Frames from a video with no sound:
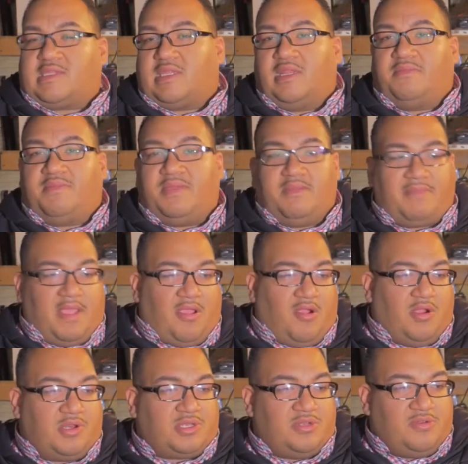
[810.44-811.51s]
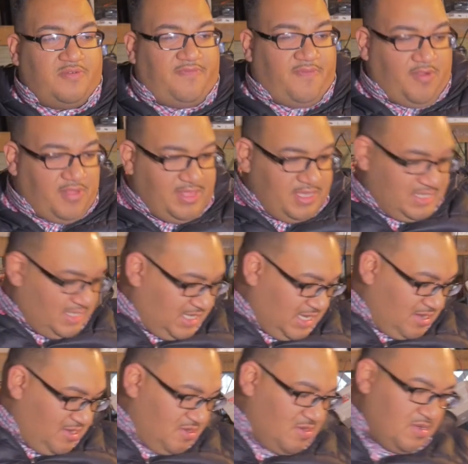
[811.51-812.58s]
going to be my arsenal for this
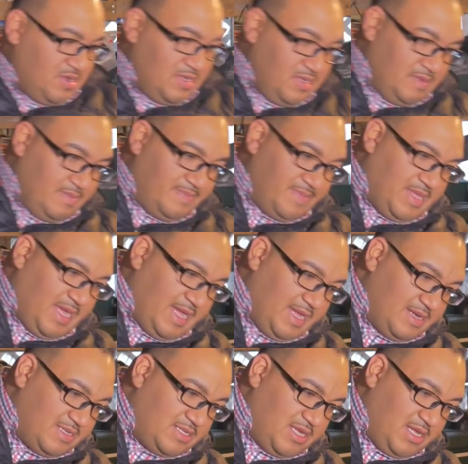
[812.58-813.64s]
year. And